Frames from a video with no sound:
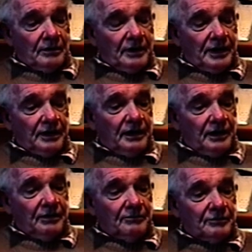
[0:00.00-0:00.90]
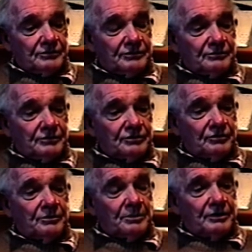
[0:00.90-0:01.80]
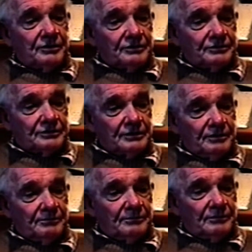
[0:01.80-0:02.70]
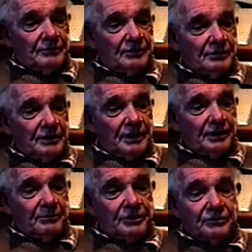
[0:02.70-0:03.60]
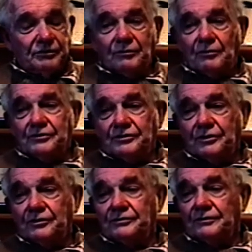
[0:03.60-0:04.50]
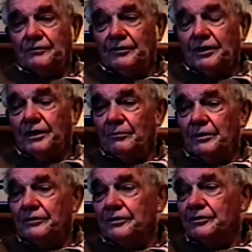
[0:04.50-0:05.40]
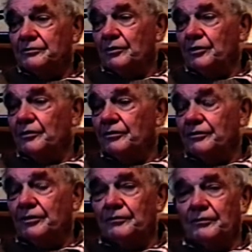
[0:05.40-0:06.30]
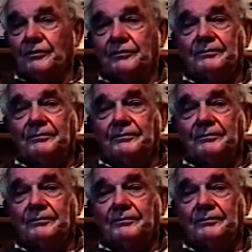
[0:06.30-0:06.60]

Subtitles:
That again was good, because it allowed me to do research and find out where things were and so forth.